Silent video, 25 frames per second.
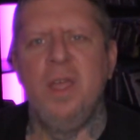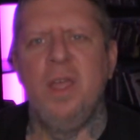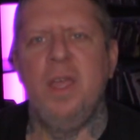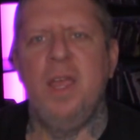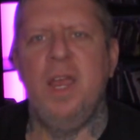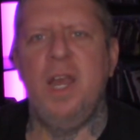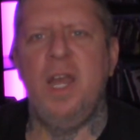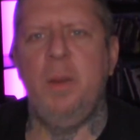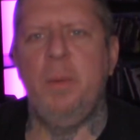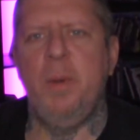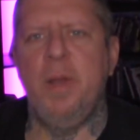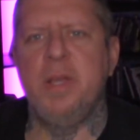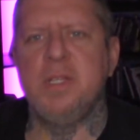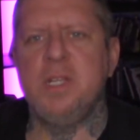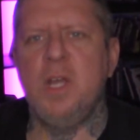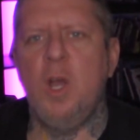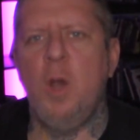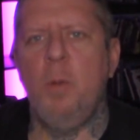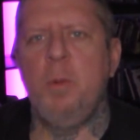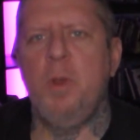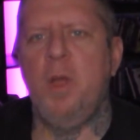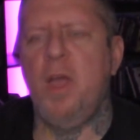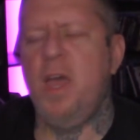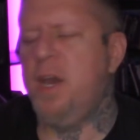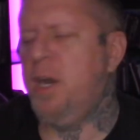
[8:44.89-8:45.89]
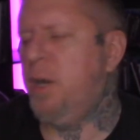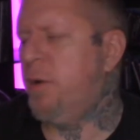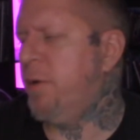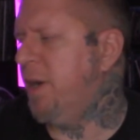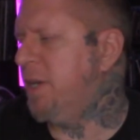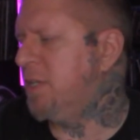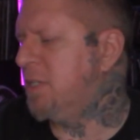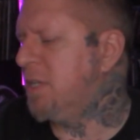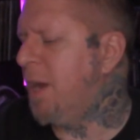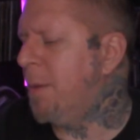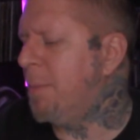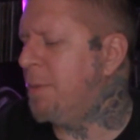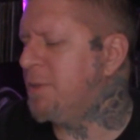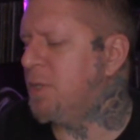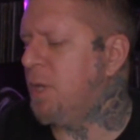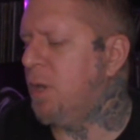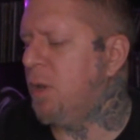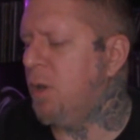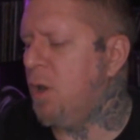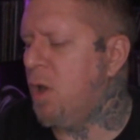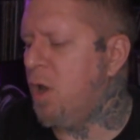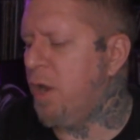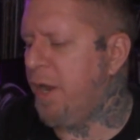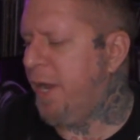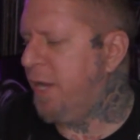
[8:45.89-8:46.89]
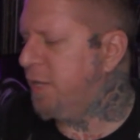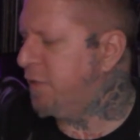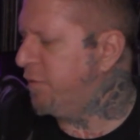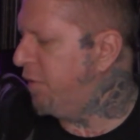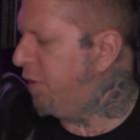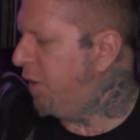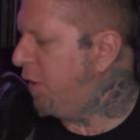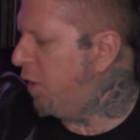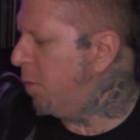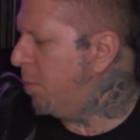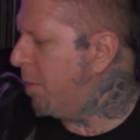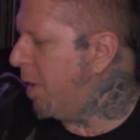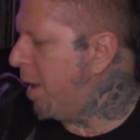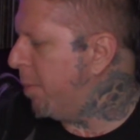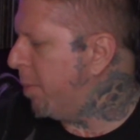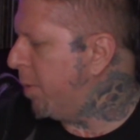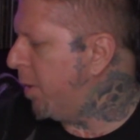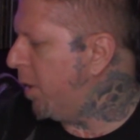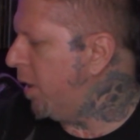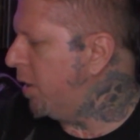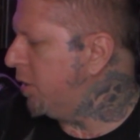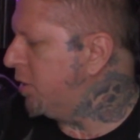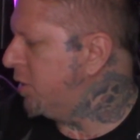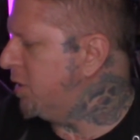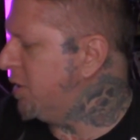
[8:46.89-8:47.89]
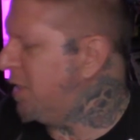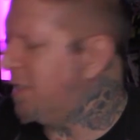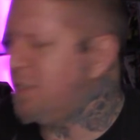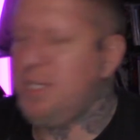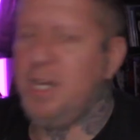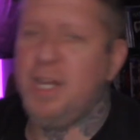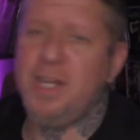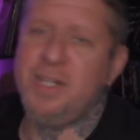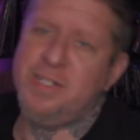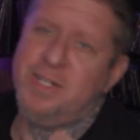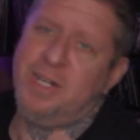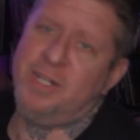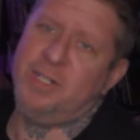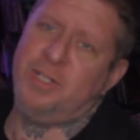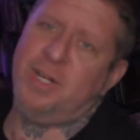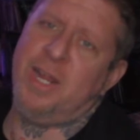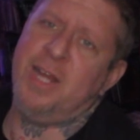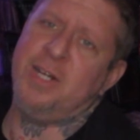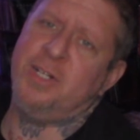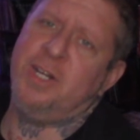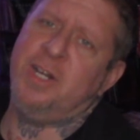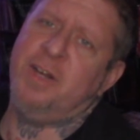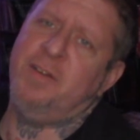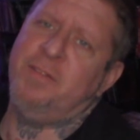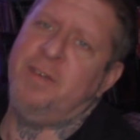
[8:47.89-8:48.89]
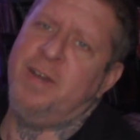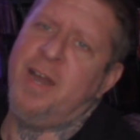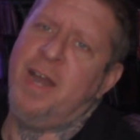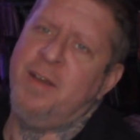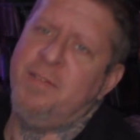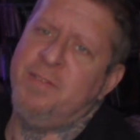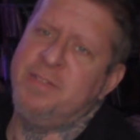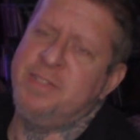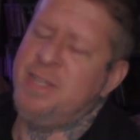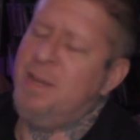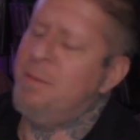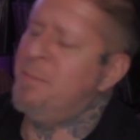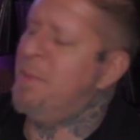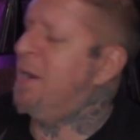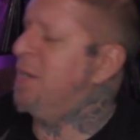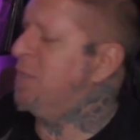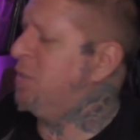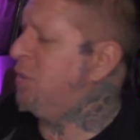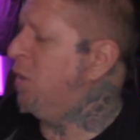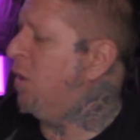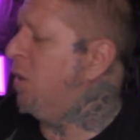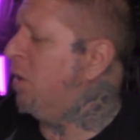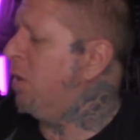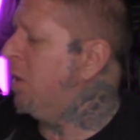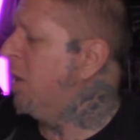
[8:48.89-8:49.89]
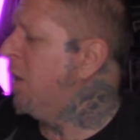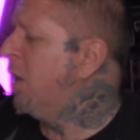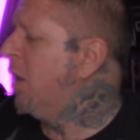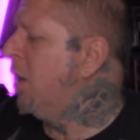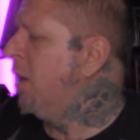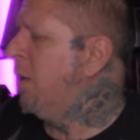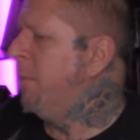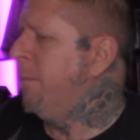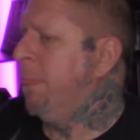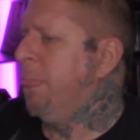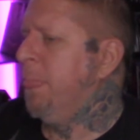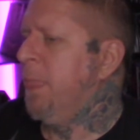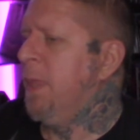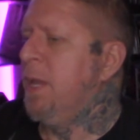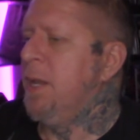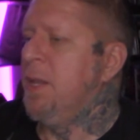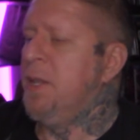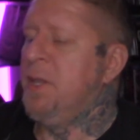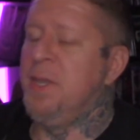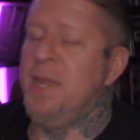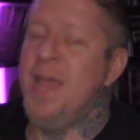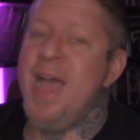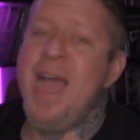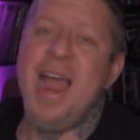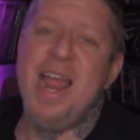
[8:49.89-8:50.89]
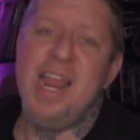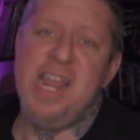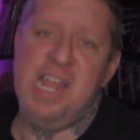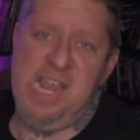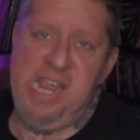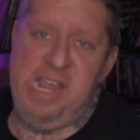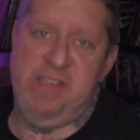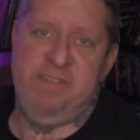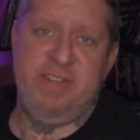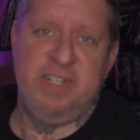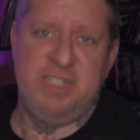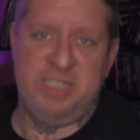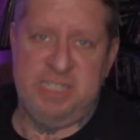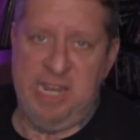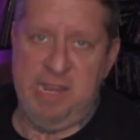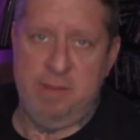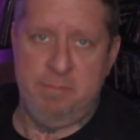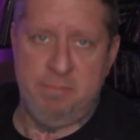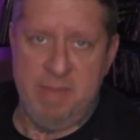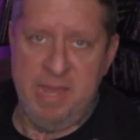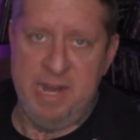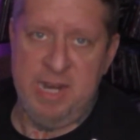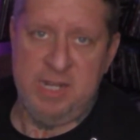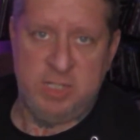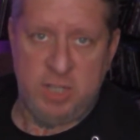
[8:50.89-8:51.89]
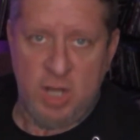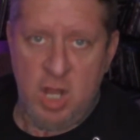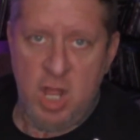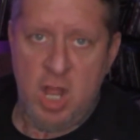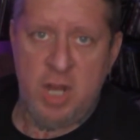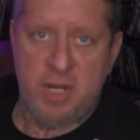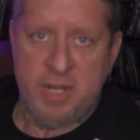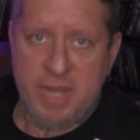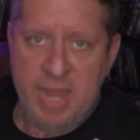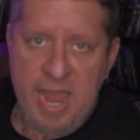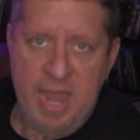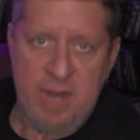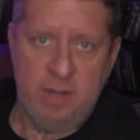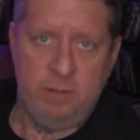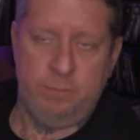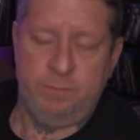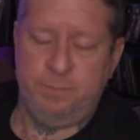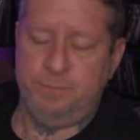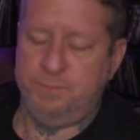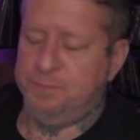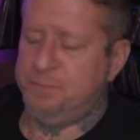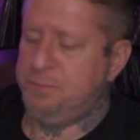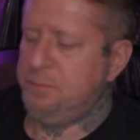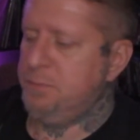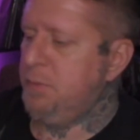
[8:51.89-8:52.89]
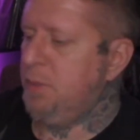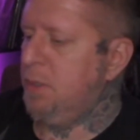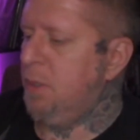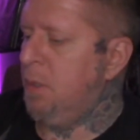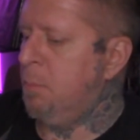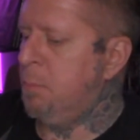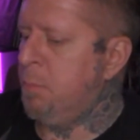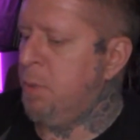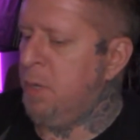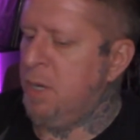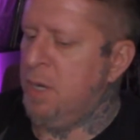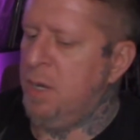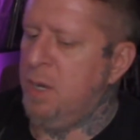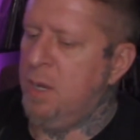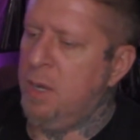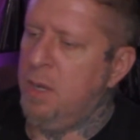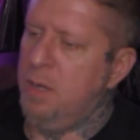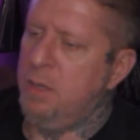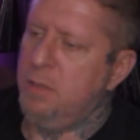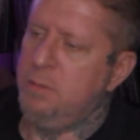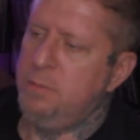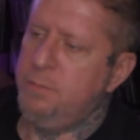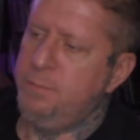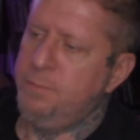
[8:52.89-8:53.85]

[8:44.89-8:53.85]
Anyways, I hope y'all had a great time. This is a long-ass video. My apologies. It's actually not even 10 minutes, y'all. Not even 10 minutes long yet, but